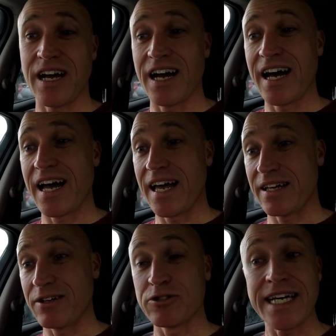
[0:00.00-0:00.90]

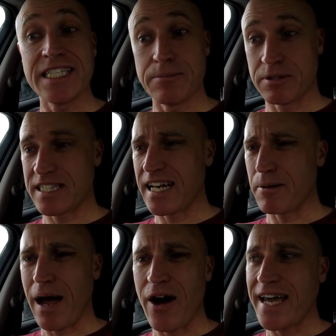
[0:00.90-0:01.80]
it was 18%,
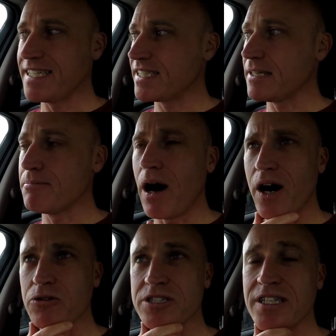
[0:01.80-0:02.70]
about 18
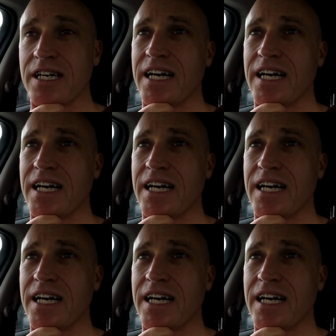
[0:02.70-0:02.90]
miles.